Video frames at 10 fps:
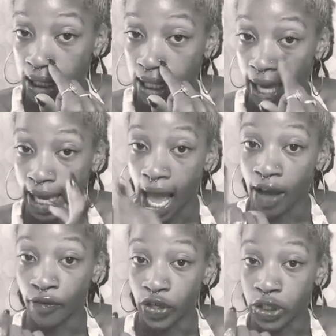like
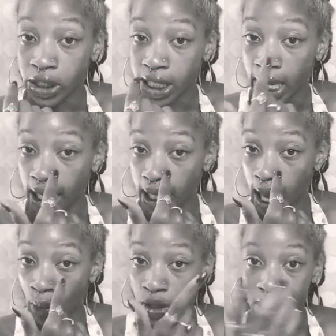at first, like
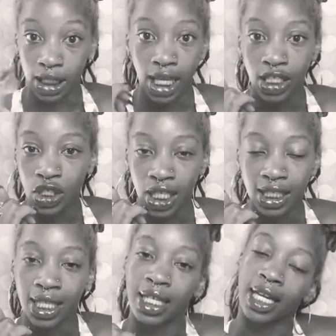I wasn't touching
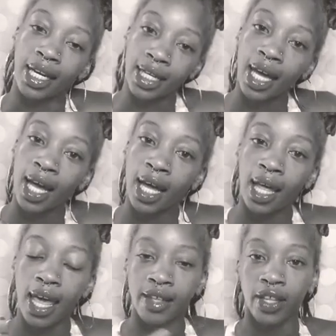it, da da da da
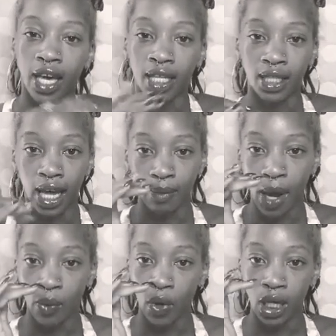da, and then like
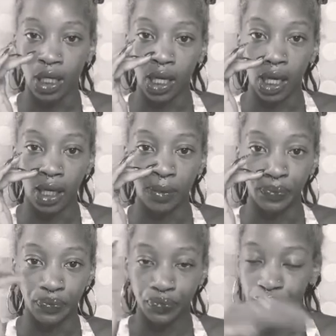my one
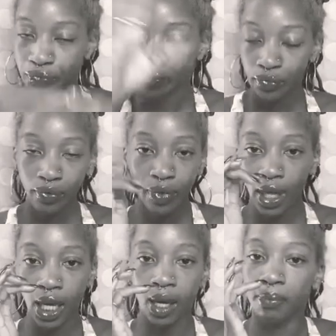
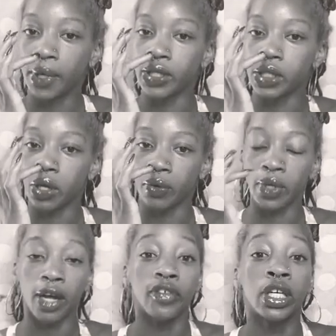person or
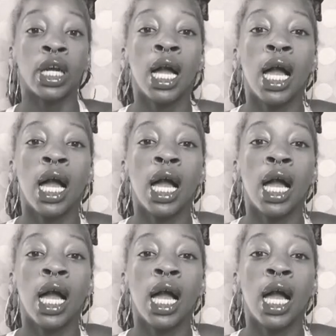whatever